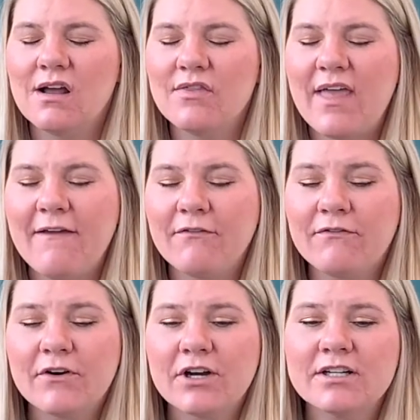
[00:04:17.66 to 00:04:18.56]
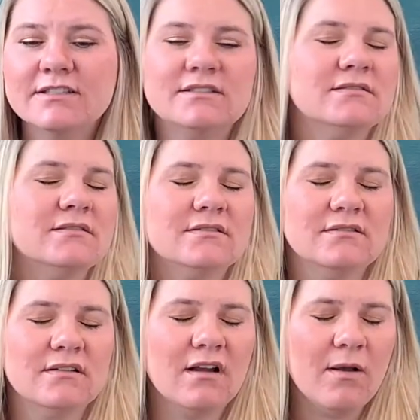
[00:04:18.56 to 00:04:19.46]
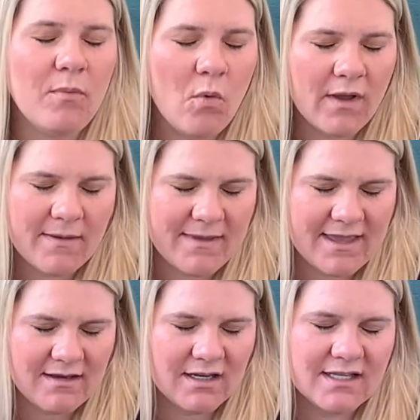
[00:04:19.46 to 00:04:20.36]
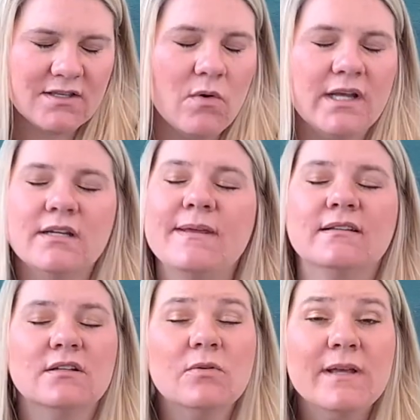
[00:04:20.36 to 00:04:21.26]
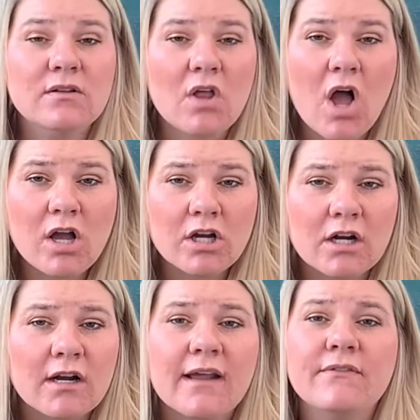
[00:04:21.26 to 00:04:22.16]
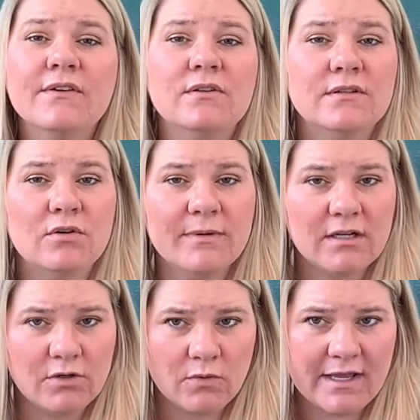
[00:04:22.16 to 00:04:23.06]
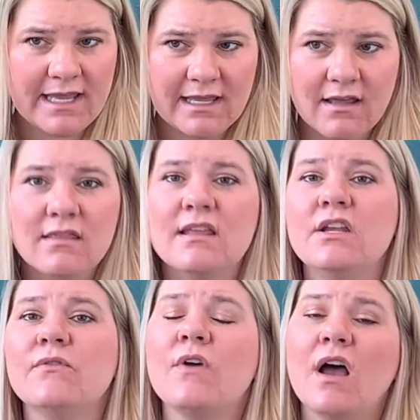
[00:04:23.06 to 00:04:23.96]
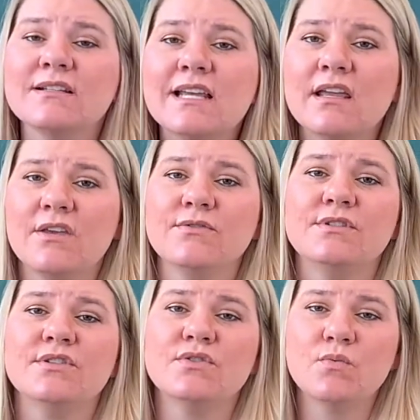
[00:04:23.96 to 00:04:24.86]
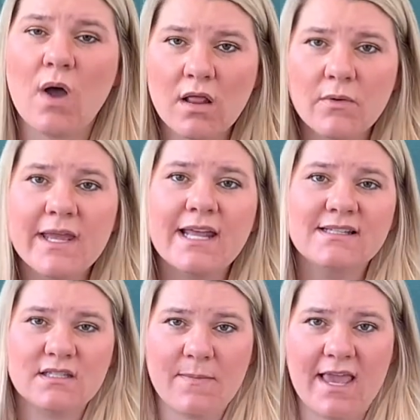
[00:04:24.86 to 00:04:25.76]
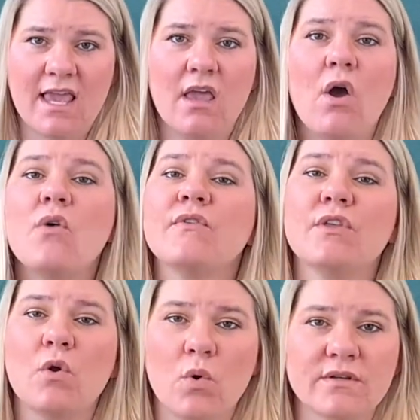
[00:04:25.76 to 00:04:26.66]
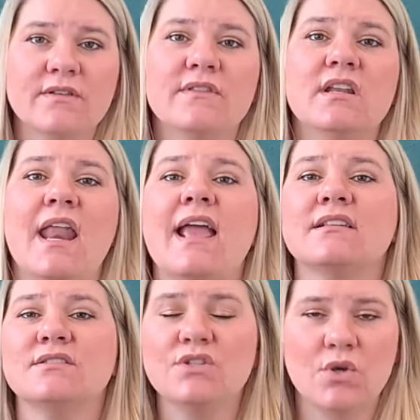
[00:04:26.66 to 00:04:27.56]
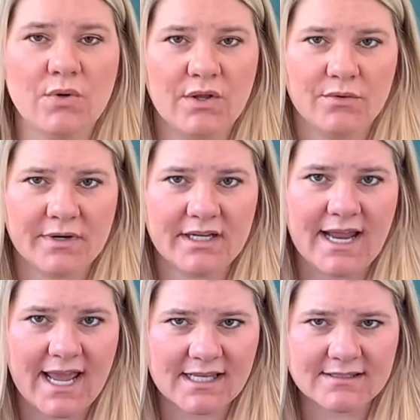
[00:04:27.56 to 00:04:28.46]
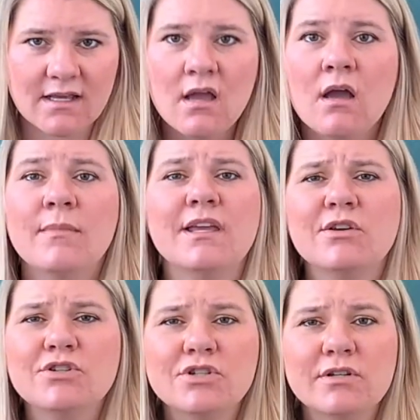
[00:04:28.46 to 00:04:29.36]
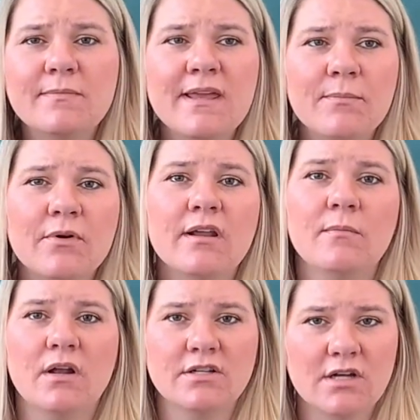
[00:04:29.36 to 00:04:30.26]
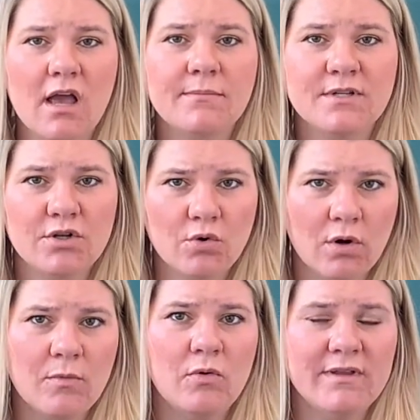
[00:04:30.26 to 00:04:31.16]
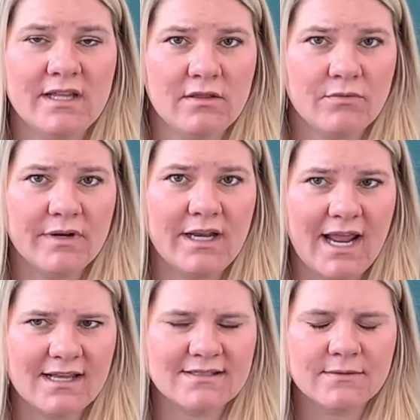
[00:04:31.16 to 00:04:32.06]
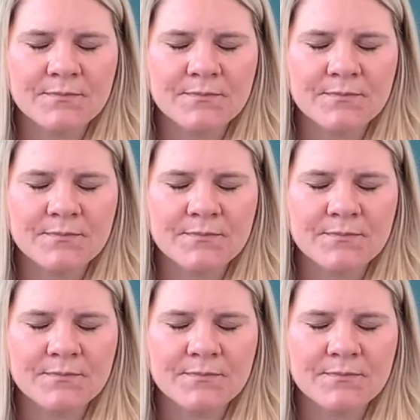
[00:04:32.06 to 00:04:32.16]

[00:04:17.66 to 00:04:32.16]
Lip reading: that first appointment is going to be a little bit longer and feel a little bit annoying. Then you've got to get used to swallowing and speaking over the course of the next 2 to 3 days. But you should be pretty much up to normal within 3 days.